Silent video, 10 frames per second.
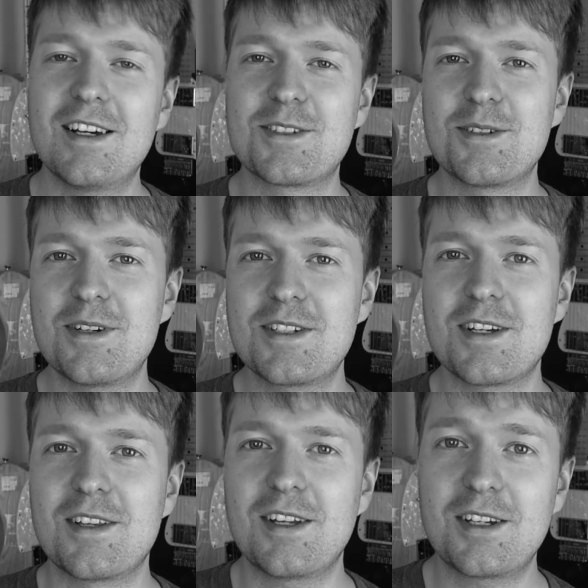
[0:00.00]
As always,
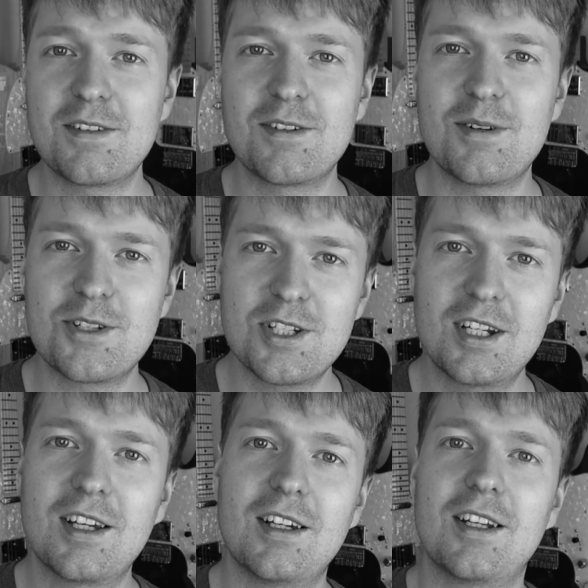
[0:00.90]
uh, thank you for
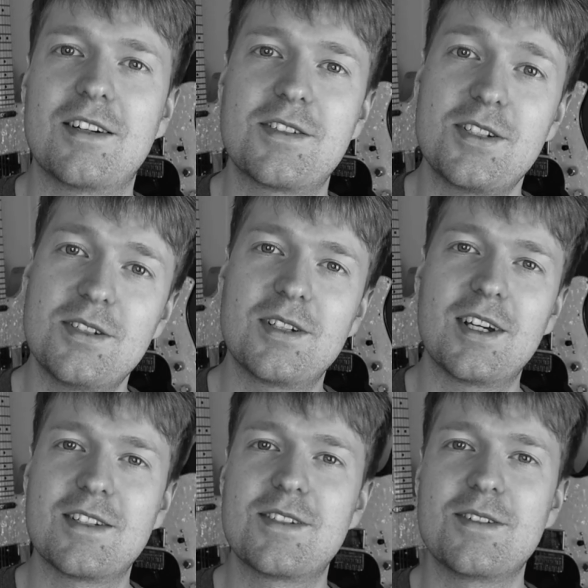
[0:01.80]
watching, and I'll see you
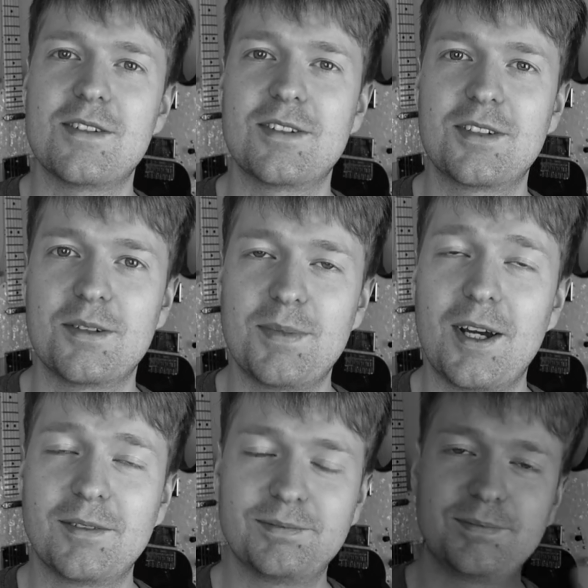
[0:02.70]
again soon. Goodbye.